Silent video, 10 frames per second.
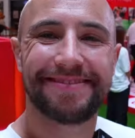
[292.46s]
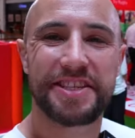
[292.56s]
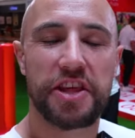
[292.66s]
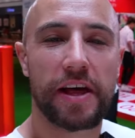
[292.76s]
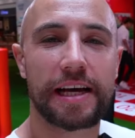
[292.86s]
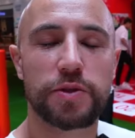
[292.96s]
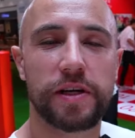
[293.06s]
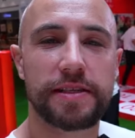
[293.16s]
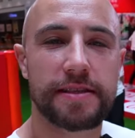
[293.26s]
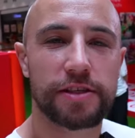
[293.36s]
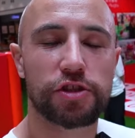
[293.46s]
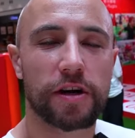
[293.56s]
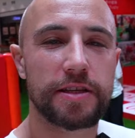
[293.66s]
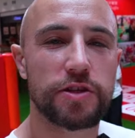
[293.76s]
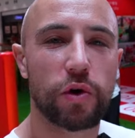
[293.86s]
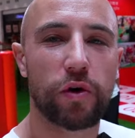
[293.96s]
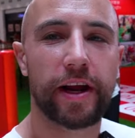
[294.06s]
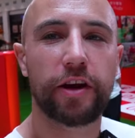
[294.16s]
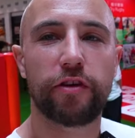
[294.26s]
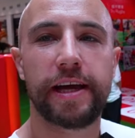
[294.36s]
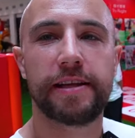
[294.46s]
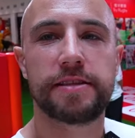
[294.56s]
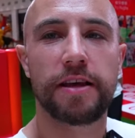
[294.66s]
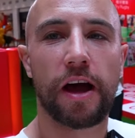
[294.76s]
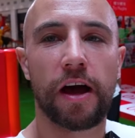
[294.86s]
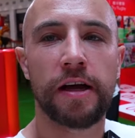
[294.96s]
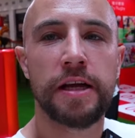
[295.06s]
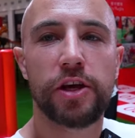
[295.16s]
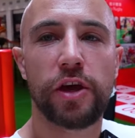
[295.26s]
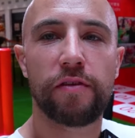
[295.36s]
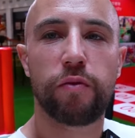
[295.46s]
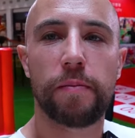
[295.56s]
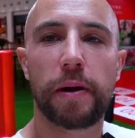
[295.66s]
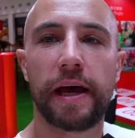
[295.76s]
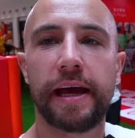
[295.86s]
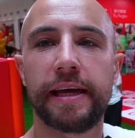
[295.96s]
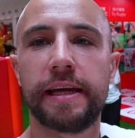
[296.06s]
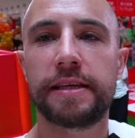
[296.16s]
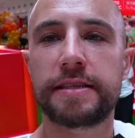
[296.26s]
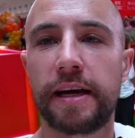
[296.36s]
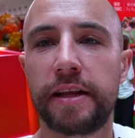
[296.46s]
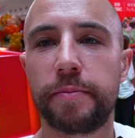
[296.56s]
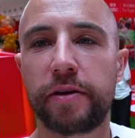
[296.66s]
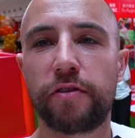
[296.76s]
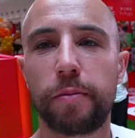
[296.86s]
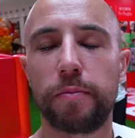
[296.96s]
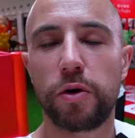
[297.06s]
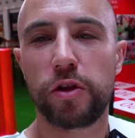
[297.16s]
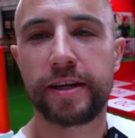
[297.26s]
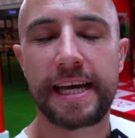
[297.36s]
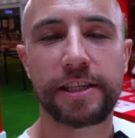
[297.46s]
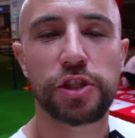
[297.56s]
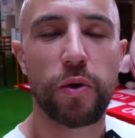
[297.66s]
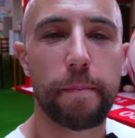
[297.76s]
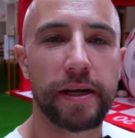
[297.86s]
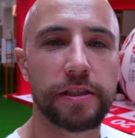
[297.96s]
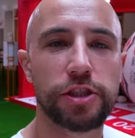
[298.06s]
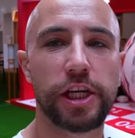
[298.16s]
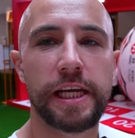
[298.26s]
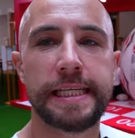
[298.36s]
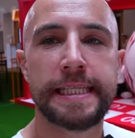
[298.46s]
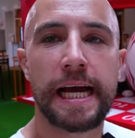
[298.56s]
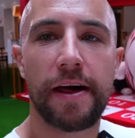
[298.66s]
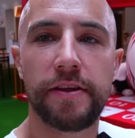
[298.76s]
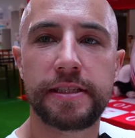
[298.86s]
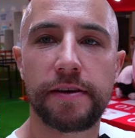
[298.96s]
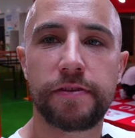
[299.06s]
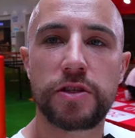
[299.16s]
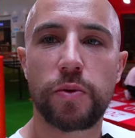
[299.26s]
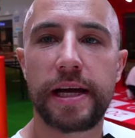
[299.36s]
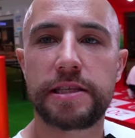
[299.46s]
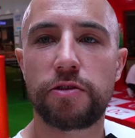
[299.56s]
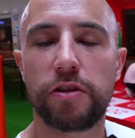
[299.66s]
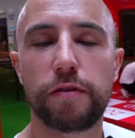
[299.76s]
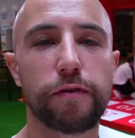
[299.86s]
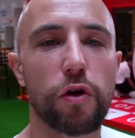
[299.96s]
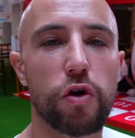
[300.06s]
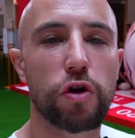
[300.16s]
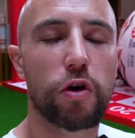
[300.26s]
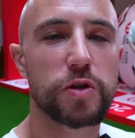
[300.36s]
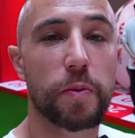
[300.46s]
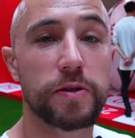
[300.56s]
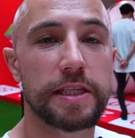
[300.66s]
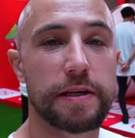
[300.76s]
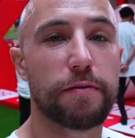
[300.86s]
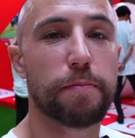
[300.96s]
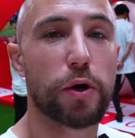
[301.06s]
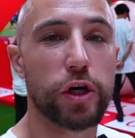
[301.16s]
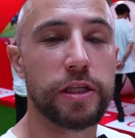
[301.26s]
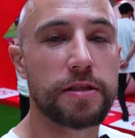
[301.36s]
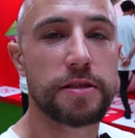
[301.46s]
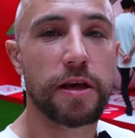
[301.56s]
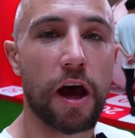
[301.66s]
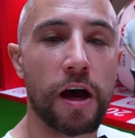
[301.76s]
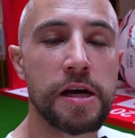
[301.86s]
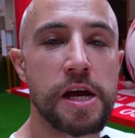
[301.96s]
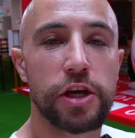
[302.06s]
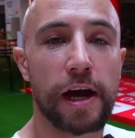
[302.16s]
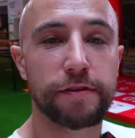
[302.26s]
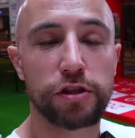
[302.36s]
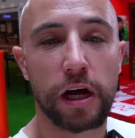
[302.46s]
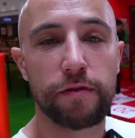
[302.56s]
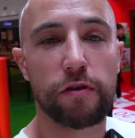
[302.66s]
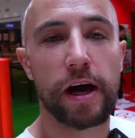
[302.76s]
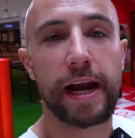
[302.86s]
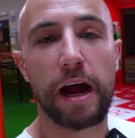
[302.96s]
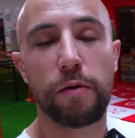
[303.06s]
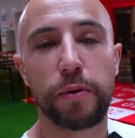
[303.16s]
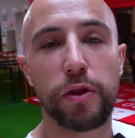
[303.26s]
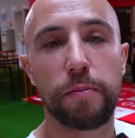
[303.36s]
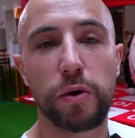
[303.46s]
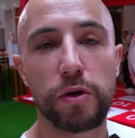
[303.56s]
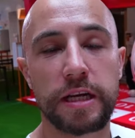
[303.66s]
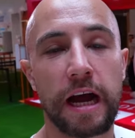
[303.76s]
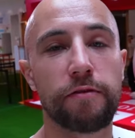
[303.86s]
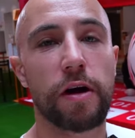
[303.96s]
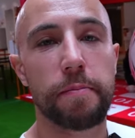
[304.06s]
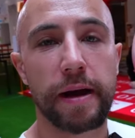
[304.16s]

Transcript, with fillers: So the last one is this try scoring grid. Uh, you have one player either side of the big rugby ball, they're attached to a bungee, and the different squares that are on the floor correspond to different points. Uh, you have to try and run out, put the ball down, run